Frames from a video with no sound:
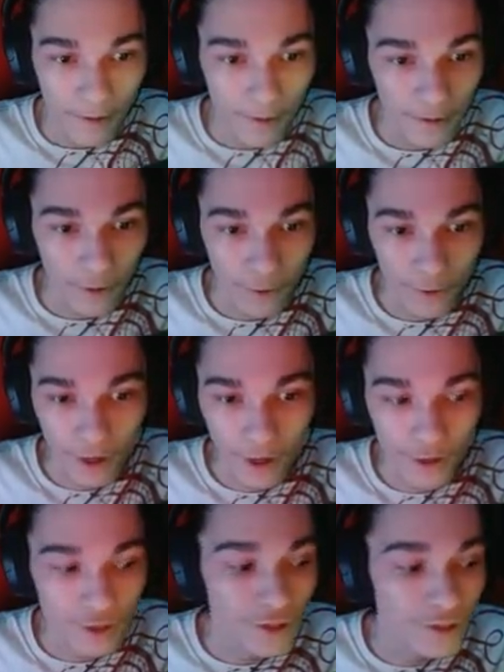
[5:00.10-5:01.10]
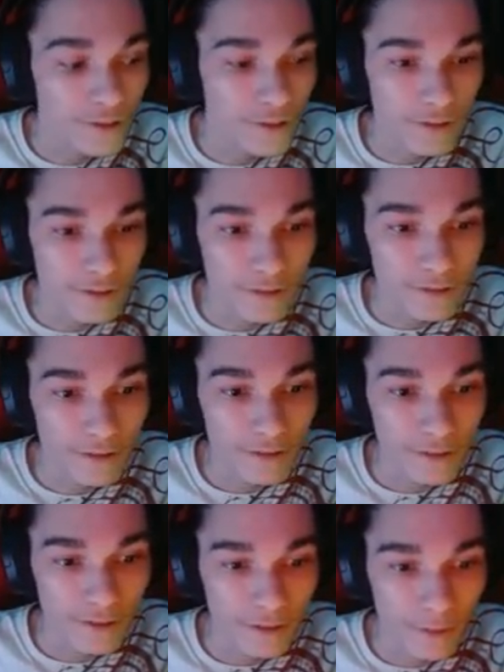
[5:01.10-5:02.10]
Oh gosh.
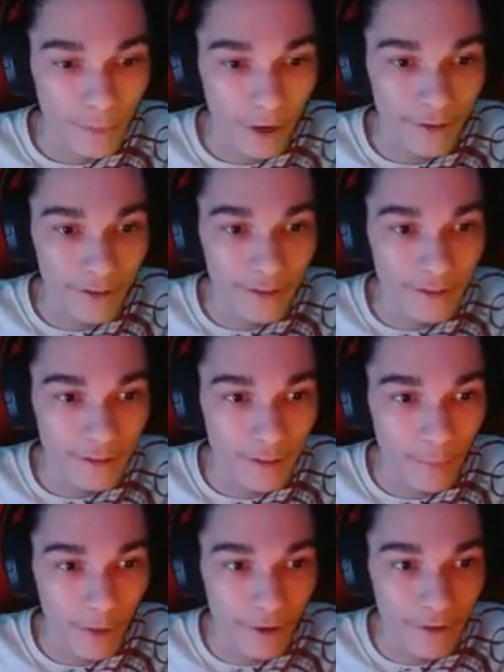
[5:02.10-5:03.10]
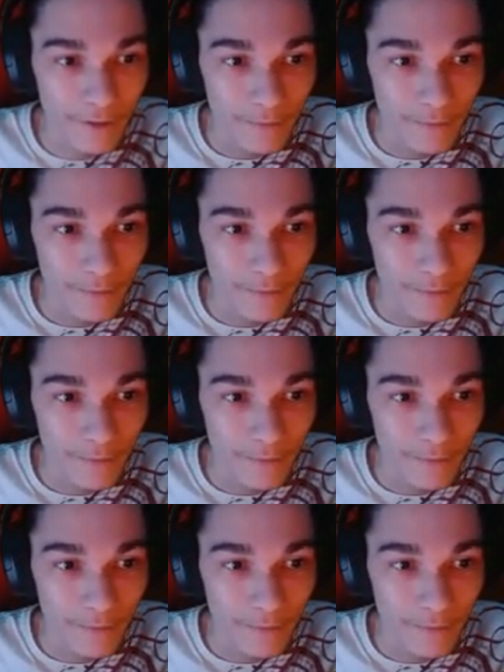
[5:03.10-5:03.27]
Come on. Come on.